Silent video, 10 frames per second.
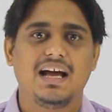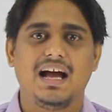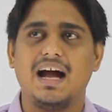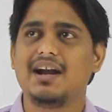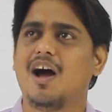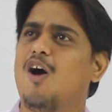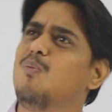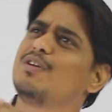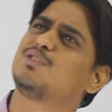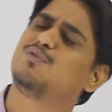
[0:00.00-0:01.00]
And how
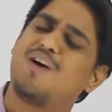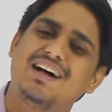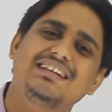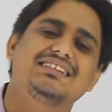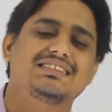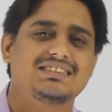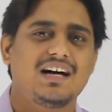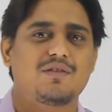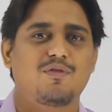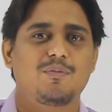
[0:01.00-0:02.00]
much far is
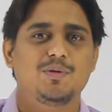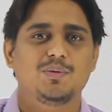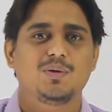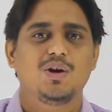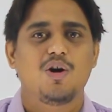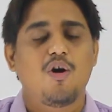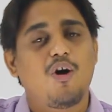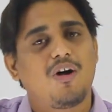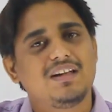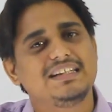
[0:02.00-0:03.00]
star from you?
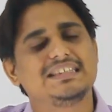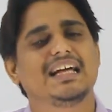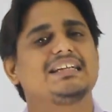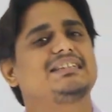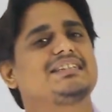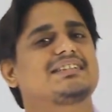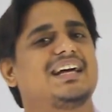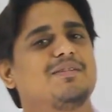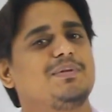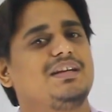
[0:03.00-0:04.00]
All these answers
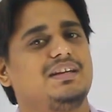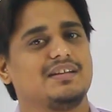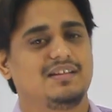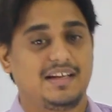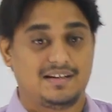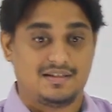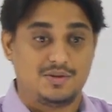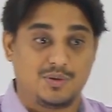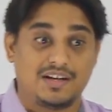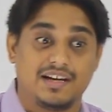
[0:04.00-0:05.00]
can be, like,
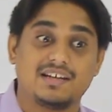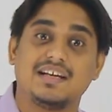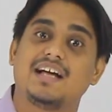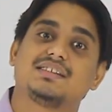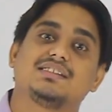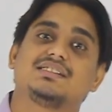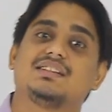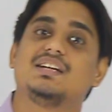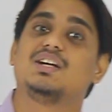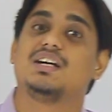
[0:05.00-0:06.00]
you can get the answers
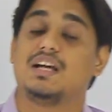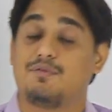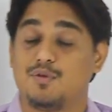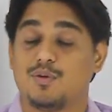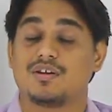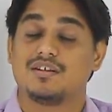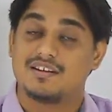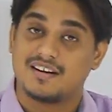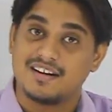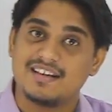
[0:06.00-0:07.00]
if you are
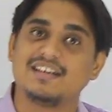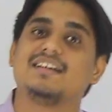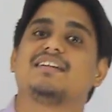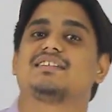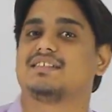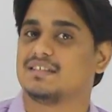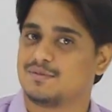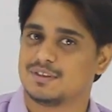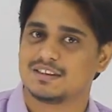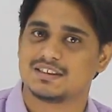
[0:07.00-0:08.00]
really interested in
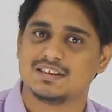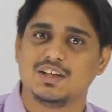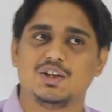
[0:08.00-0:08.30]
physics.